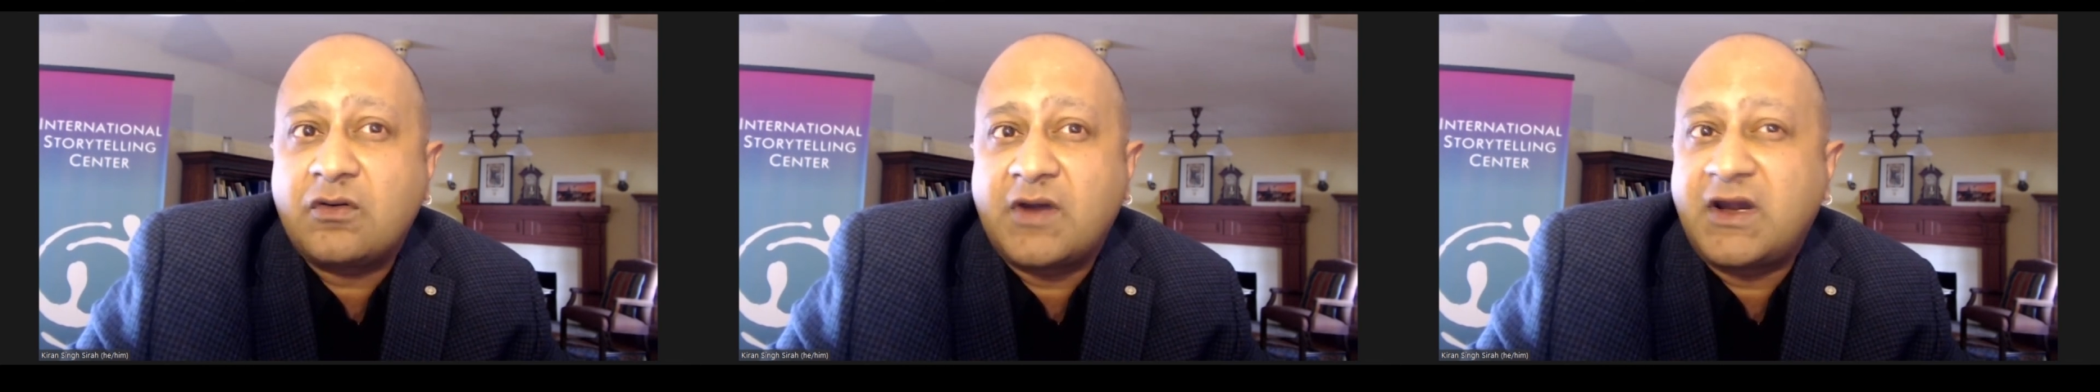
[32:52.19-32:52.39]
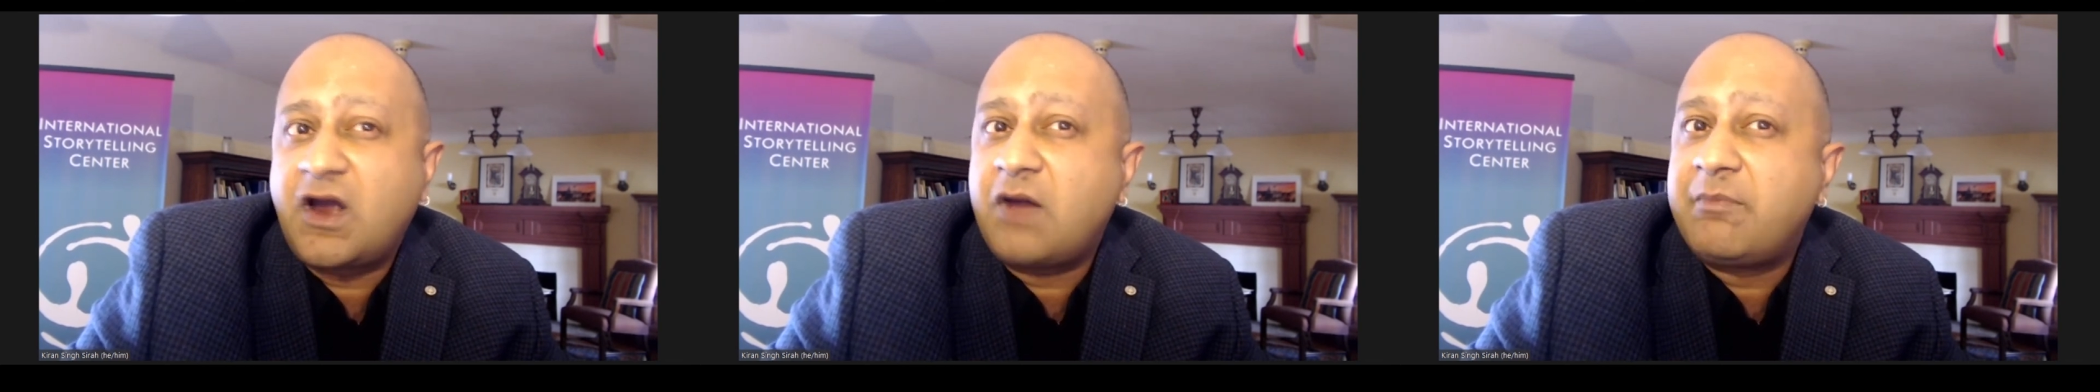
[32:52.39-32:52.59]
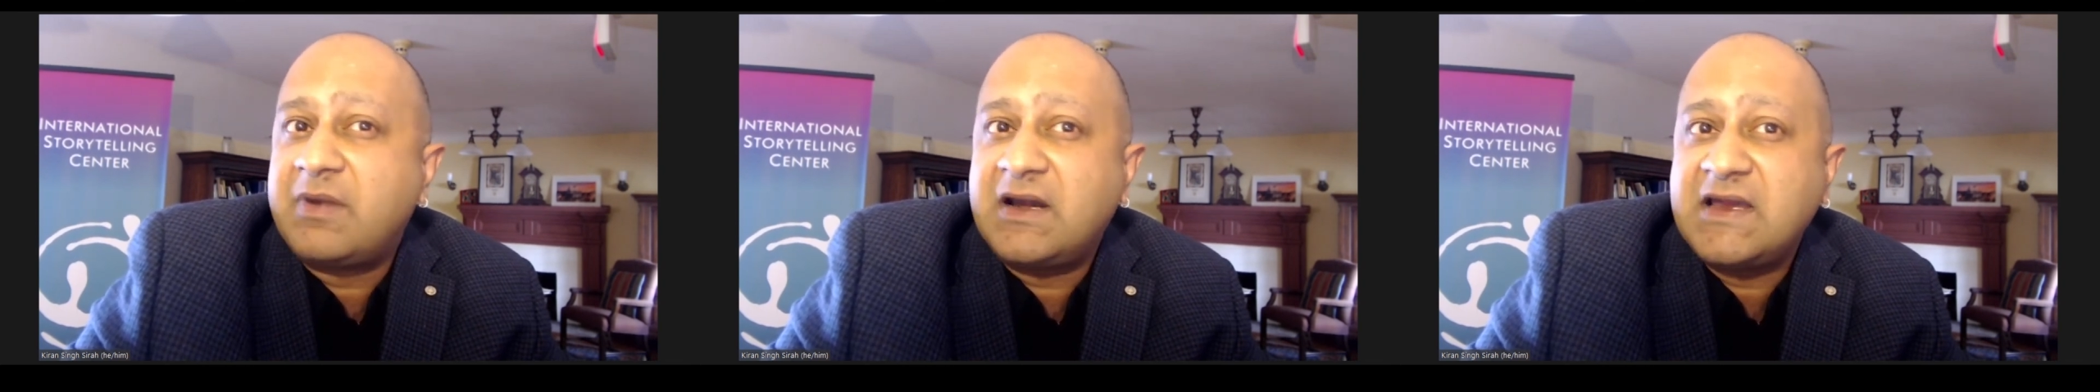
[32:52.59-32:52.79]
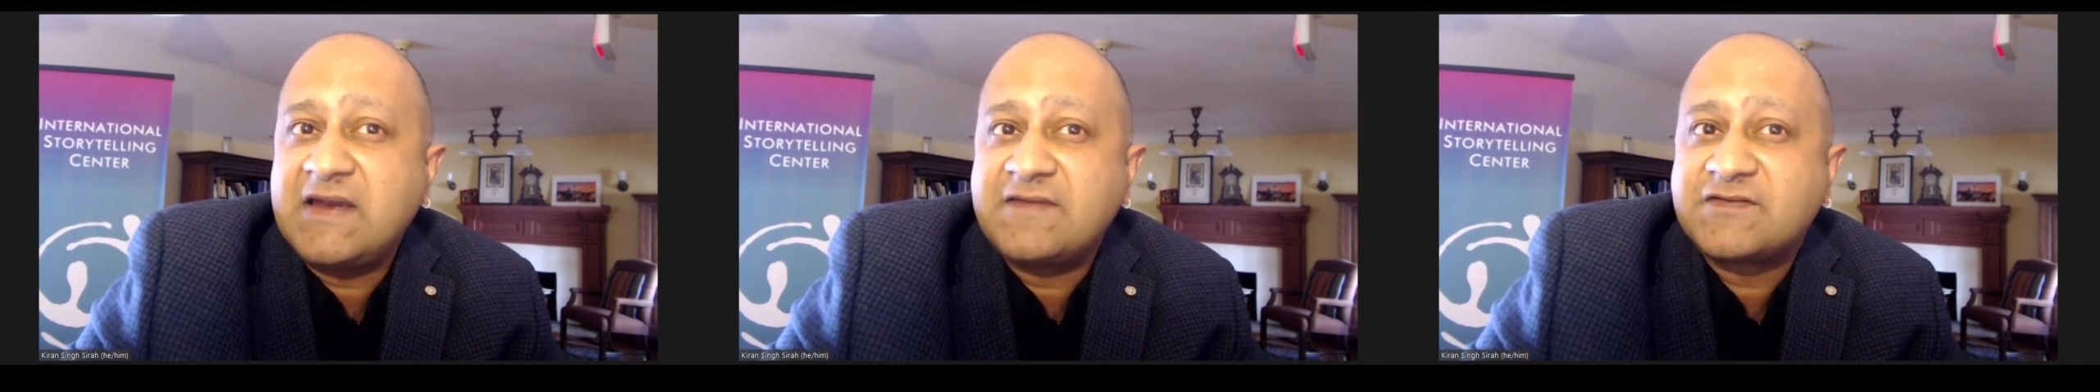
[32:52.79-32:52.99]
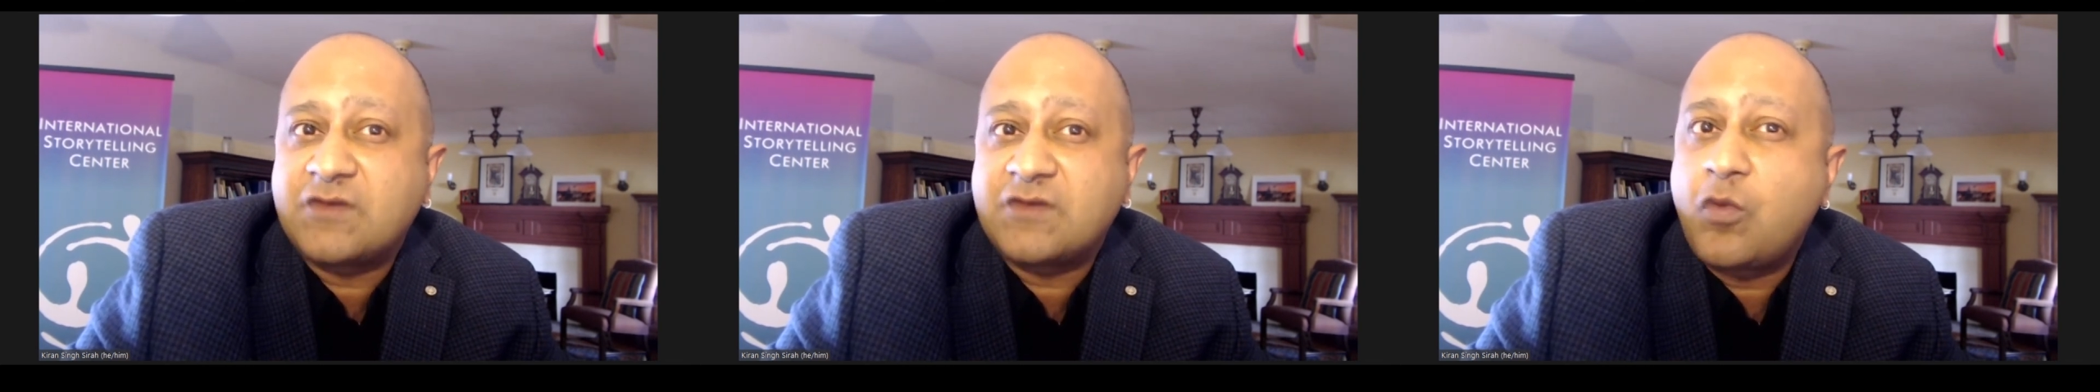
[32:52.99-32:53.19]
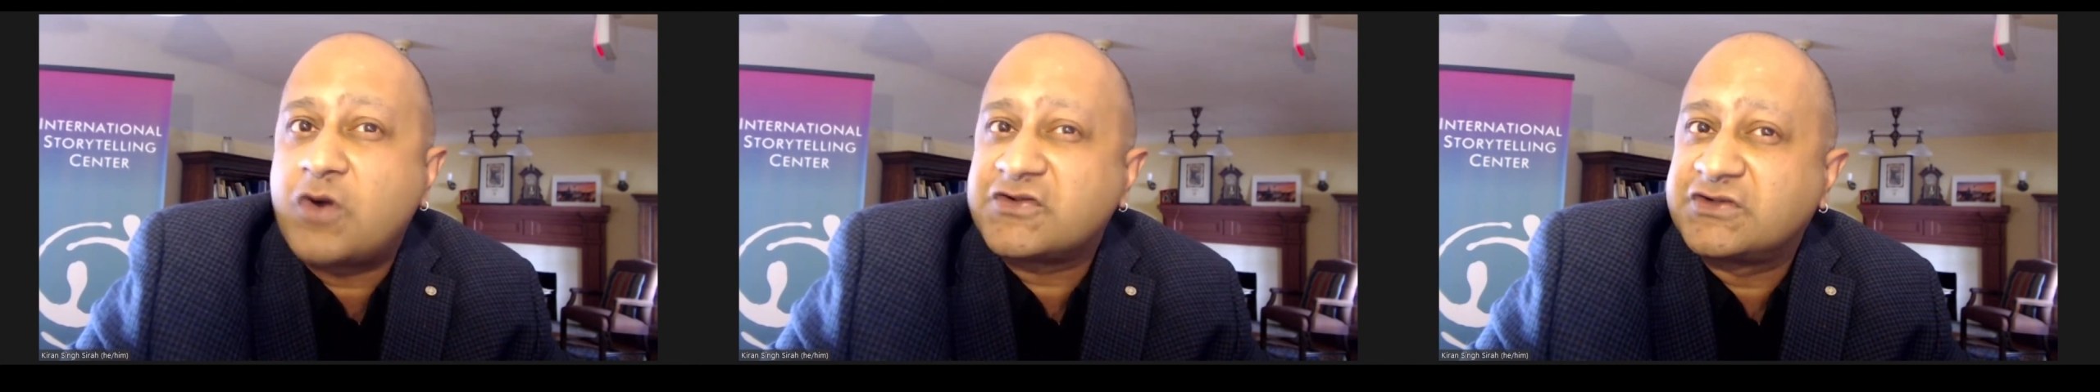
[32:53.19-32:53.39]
and our beliefs on what's